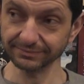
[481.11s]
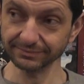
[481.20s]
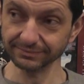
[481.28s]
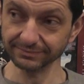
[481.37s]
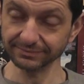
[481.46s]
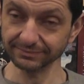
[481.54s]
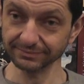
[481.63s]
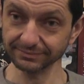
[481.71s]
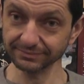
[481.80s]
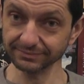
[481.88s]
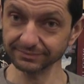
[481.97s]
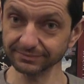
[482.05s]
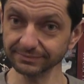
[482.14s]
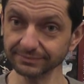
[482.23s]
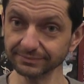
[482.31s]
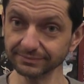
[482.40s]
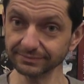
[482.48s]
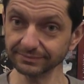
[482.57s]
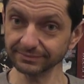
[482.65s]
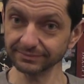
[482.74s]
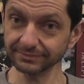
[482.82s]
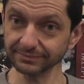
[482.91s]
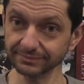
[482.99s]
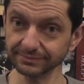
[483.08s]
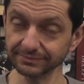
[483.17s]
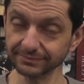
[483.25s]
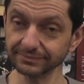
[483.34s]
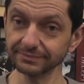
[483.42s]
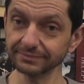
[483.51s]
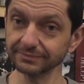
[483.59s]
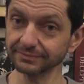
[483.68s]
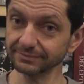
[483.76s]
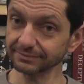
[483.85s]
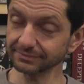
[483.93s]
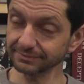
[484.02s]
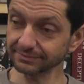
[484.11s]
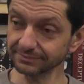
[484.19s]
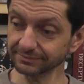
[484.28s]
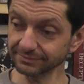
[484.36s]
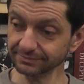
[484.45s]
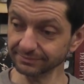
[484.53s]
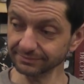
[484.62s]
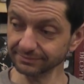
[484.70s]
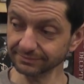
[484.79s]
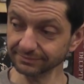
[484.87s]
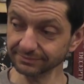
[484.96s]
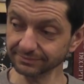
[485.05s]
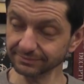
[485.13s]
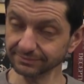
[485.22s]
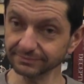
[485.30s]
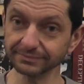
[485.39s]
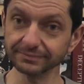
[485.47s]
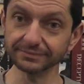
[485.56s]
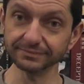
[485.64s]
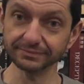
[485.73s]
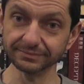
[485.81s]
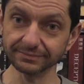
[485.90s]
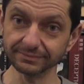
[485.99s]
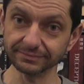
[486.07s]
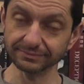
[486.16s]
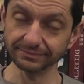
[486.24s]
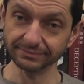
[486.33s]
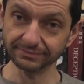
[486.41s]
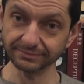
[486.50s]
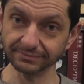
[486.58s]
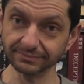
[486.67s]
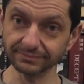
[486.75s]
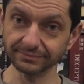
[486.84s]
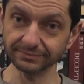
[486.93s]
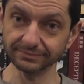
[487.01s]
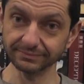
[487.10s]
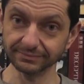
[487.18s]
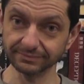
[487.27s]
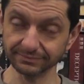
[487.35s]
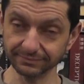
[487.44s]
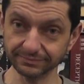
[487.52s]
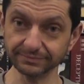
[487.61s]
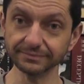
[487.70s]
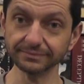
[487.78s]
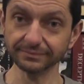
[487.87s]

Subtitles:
The person shown says nothing.